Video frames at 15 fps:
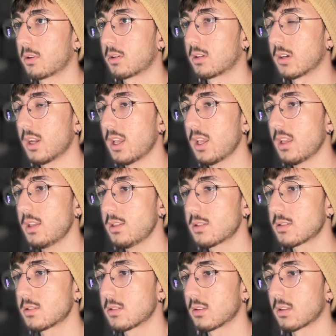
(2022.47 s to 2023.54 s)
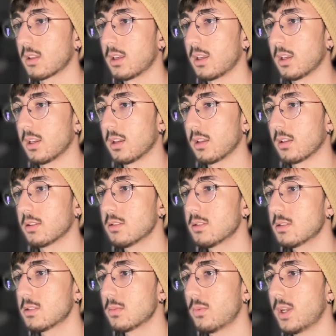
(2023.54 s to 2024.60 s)
Great. And
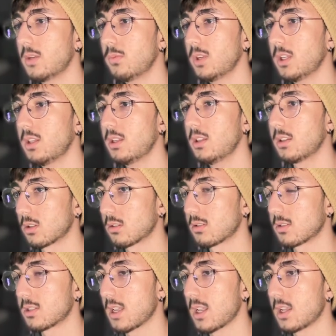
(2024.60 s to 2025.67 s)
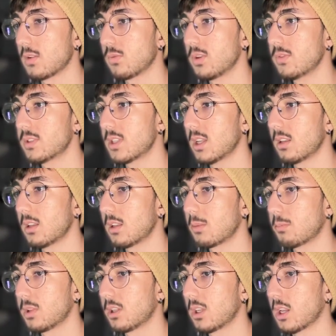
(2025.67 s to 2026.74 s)
when we say we've sent an
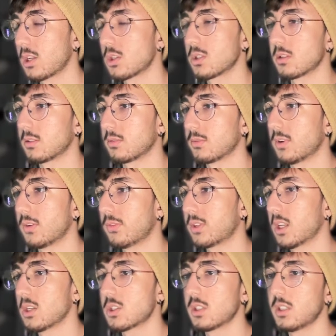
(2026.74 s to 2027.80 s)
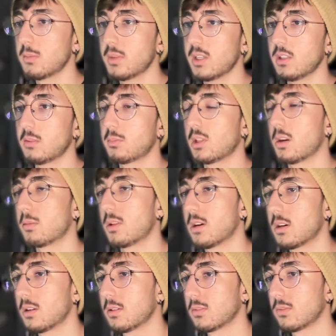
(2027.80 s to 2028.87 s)
application verification email, blah
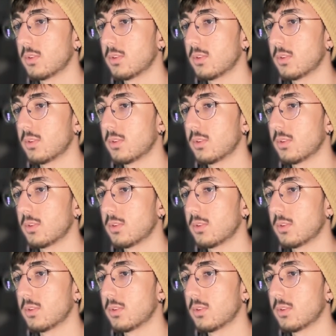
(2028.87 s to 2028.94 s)
blah,